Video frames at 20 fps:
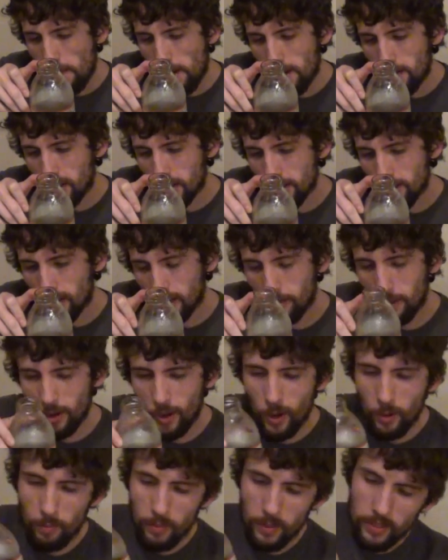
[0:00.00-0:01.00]
And they talk about
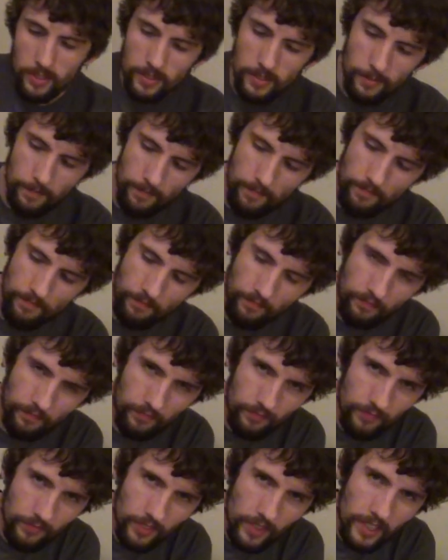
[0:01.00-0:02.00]
Opus.
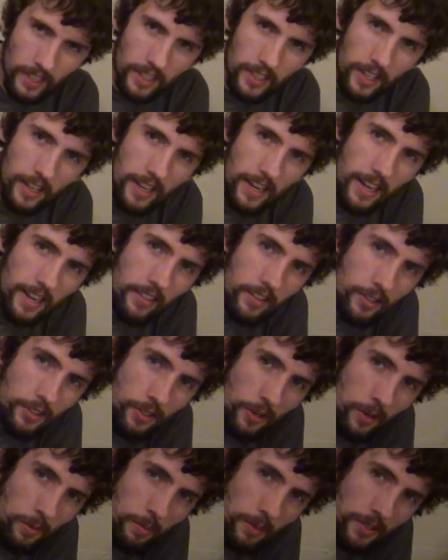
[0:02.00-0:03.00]
And
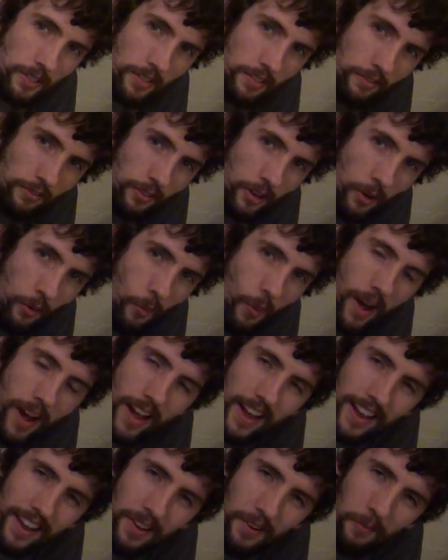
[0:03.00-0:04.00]
there's Opus on the front.
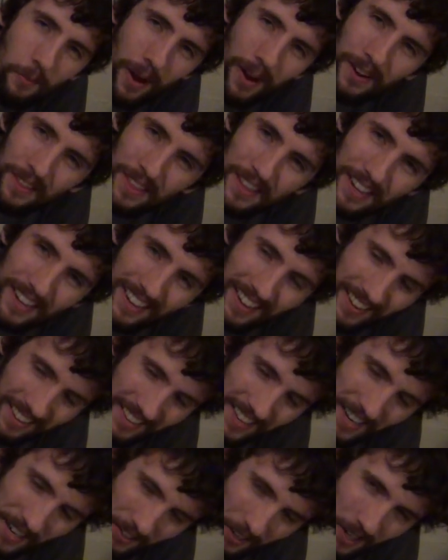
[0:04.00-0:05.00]
Why why are they are
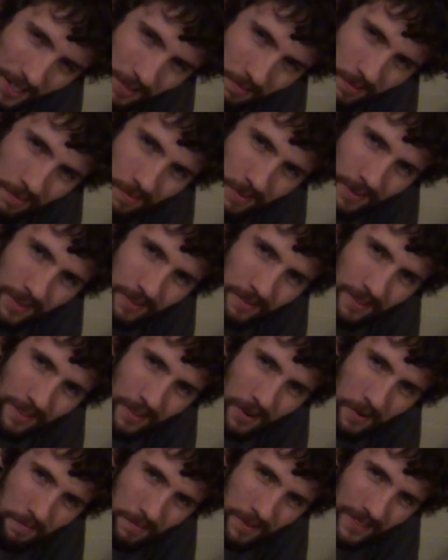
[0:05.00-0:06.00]
they cross promoting with
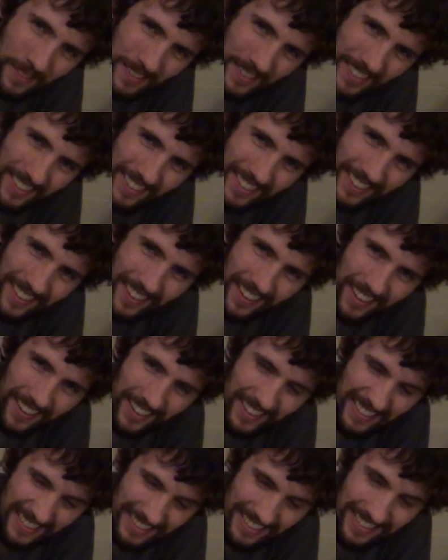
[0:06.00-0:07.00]
Opus?
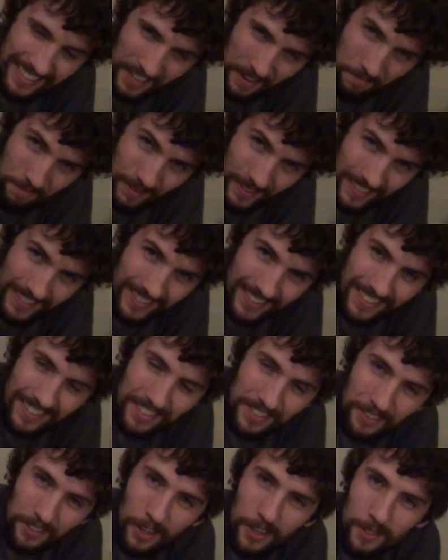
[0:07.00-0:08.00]
A tea company
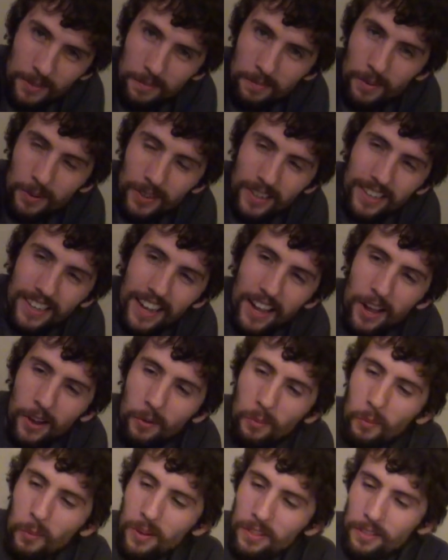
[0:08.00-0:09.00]
is cross promoting.
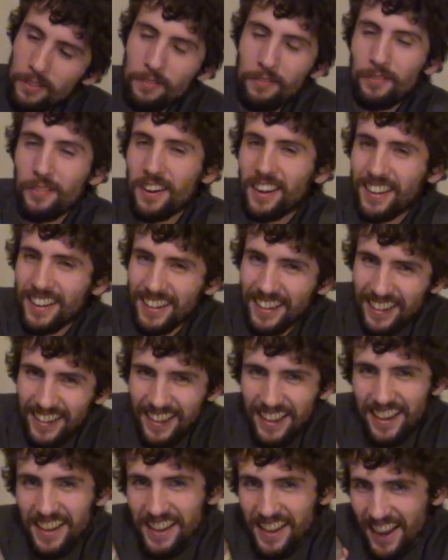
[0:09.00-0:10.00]
When the fuck
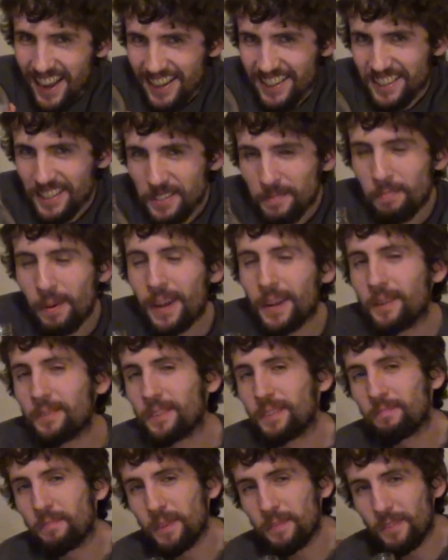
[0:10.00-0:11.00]
has this
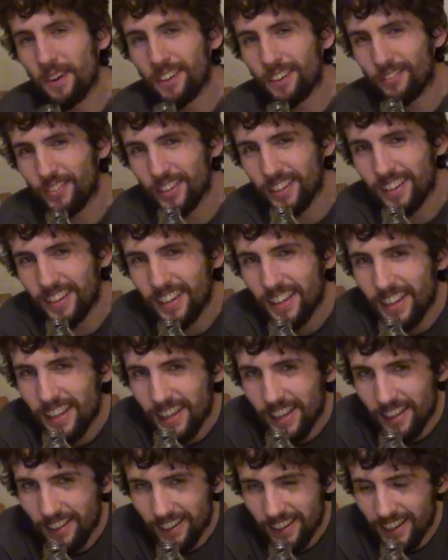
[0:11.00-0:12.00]
penguin been relevant
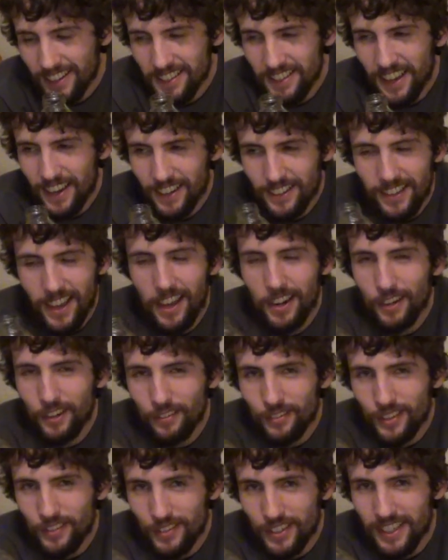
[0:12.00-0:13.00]
in the last like 10 or
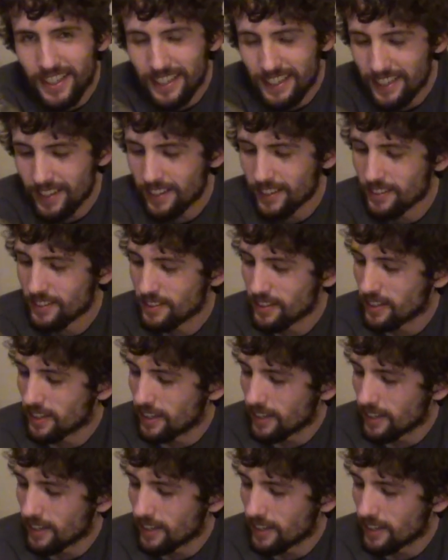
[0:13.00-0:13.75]
15 years?